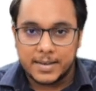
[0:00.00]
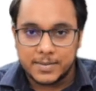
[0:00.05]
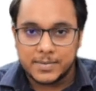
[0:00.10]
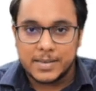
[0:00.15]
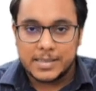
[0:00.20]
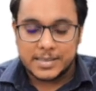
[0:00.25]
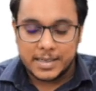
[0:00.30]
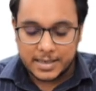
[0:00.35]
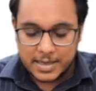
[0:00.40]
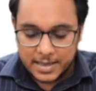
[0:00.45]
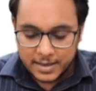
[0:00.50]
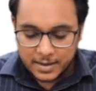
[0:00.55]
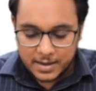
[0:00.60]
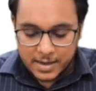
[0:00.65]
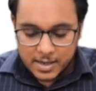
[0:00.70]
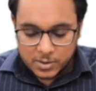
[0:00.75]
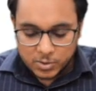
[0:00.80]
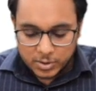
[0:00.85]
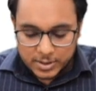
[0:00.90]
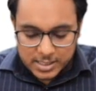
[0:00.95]
Is it clear?
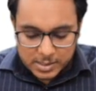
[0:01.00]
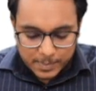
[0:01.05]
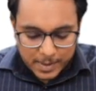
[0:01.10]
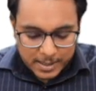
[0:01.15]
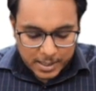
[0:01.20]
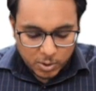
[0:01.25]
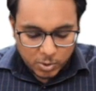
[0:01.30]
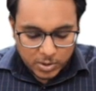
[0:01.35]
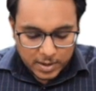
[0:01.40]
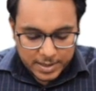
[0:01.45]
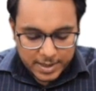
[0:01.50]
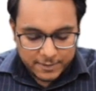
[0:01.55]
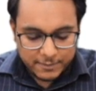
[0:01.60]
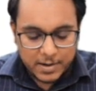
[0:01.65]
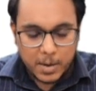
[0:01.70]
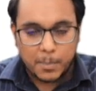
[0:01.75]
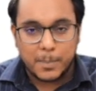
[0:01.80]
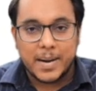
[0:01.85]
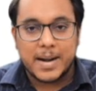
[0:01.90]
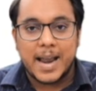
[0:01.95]
So this particular
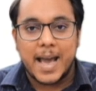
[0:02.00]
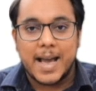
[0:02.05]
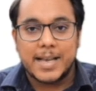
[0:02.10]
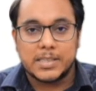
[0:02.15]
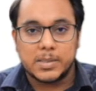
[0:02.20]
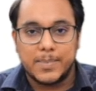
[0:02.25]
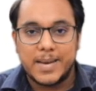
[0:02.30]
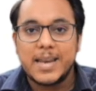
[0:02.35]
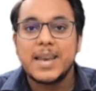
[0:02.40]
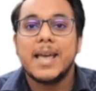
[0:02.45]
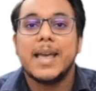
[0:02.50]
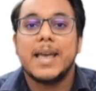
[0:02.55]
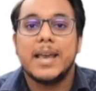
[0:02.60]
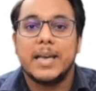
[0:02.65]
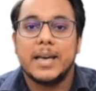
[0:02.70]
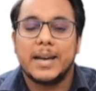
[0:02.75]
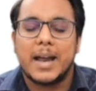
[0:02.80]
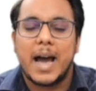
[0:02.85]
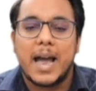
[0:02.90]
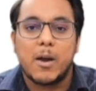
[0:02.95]
development has been here.
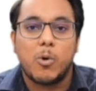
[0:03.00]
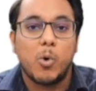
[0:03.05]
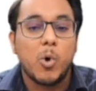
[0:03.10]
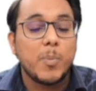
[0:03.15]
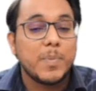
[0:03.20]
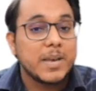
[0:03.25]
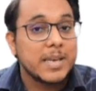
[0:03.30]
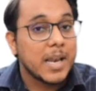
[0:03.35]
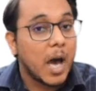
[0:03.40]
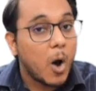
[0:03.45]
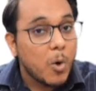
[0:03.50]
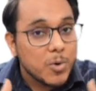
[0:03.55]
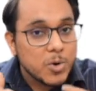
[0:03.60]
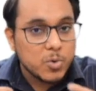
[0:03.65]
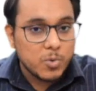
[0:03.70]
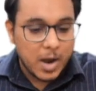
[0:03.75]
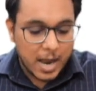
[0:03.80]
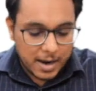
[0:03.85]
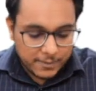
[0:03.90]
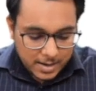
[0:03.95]
I hope now
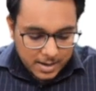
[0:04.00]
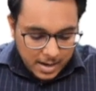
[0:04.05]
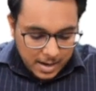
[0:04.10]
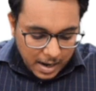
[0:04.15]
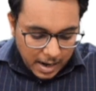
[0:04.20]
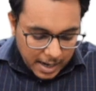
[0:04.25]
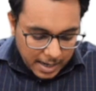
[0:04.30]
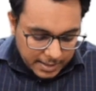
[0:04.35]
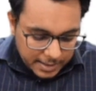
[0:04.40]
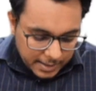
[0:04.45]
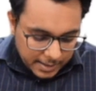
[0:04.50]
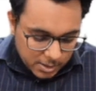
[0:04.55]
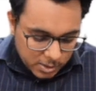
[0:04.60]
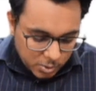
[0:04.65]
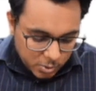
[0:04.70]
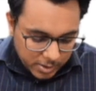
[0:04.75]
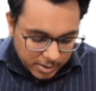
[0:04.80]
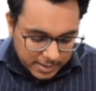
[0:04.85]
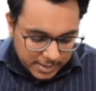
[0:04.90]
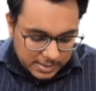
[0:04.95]
you have
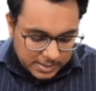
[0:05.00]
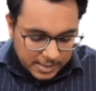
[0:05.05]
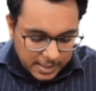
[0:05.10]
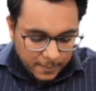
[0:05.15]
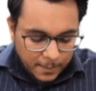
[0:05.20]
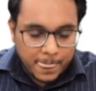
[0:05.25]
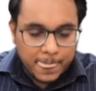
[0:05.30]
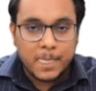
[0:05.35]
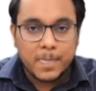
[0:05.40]
understood this thing.